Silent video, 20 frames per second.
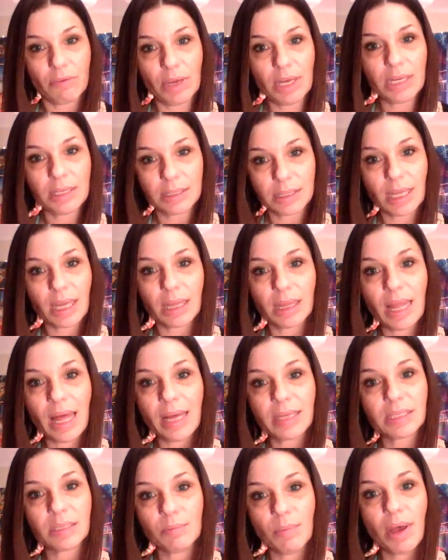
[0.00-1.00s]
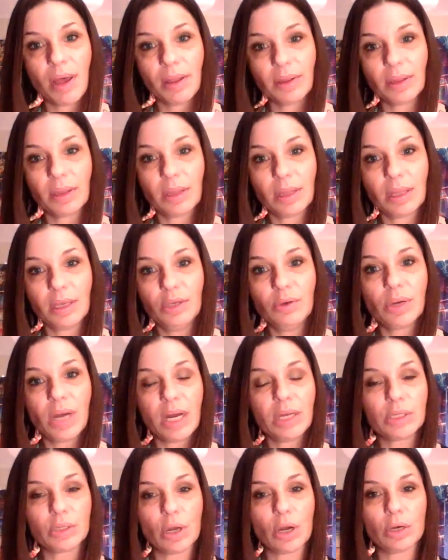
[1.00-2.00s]
readings like last month. You
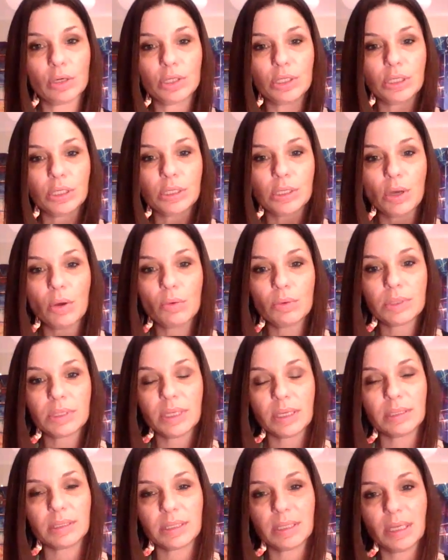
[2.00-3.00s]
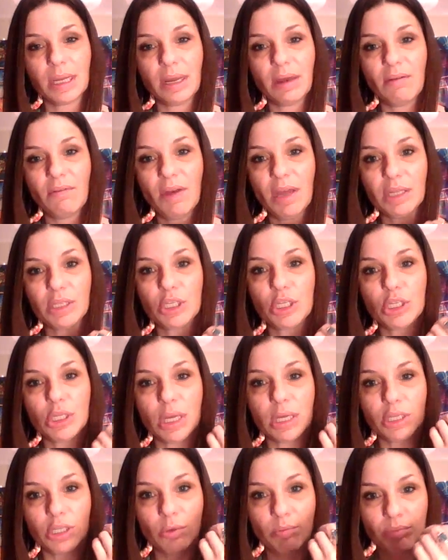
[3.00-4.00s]
guys are so sensitive and
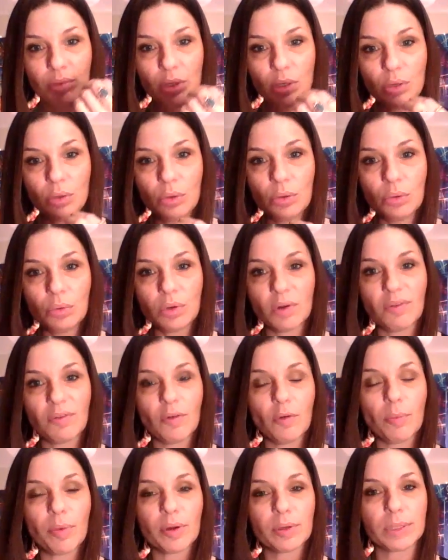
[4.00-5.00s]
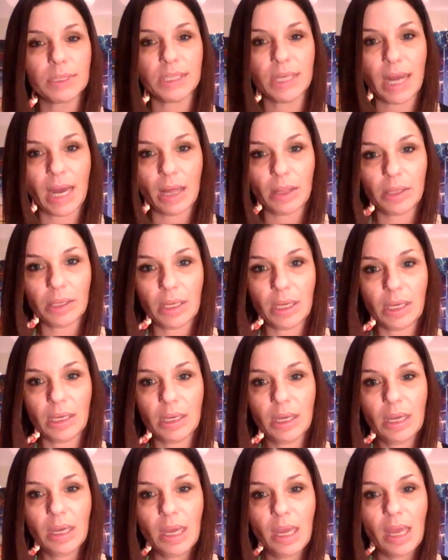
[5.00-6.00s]
such a beautiful
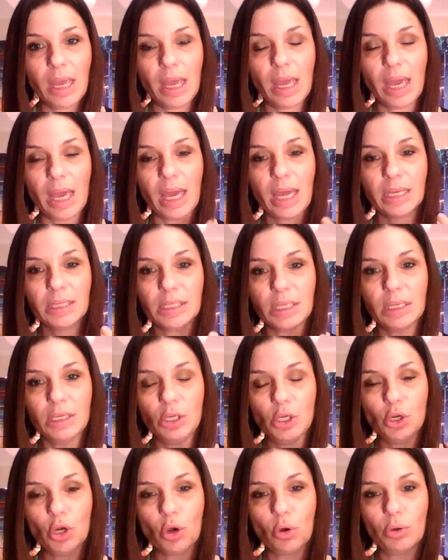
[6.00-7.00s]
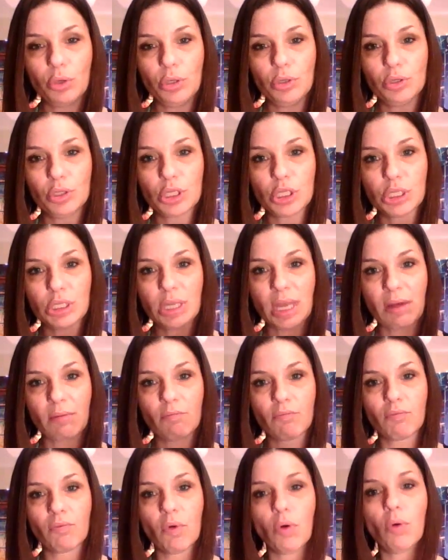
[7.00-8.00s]
personality. And, you know, you just, that
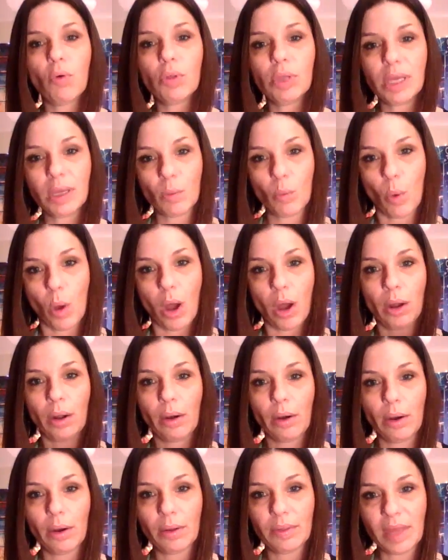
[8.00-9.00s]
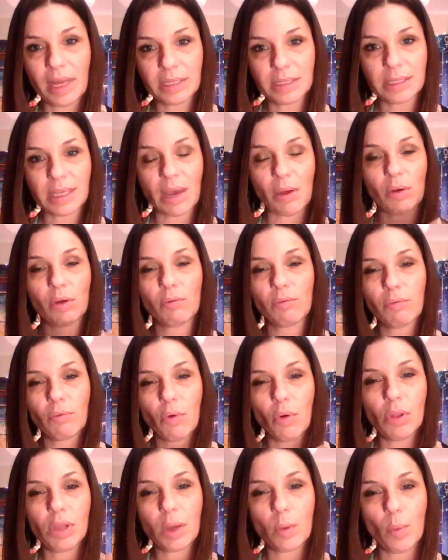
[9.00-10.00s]
rolling water, that sound of
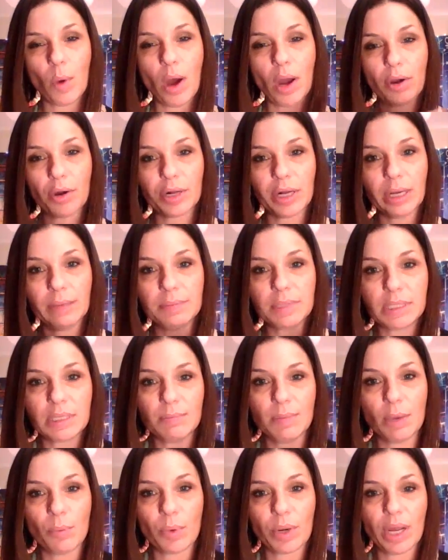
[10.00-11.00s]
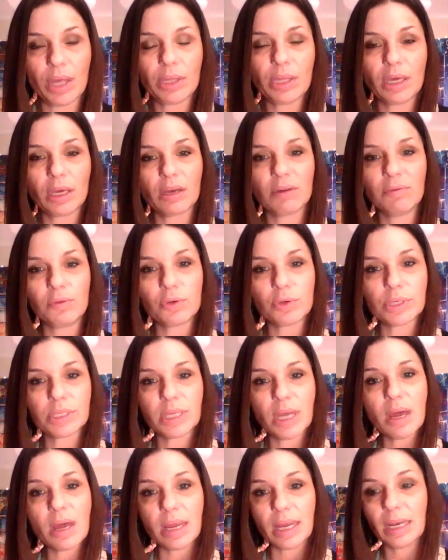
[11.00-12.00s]
rolling water comes to me when I think of your
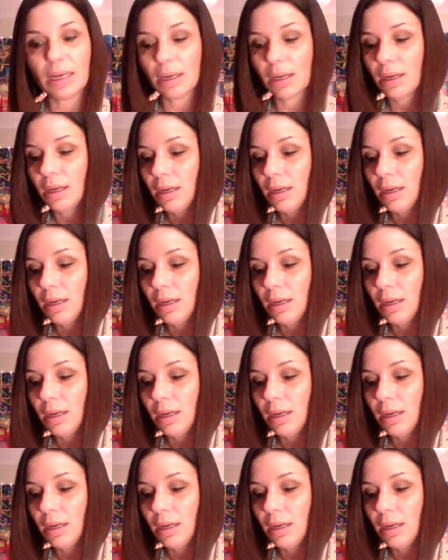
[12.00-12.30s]
sign.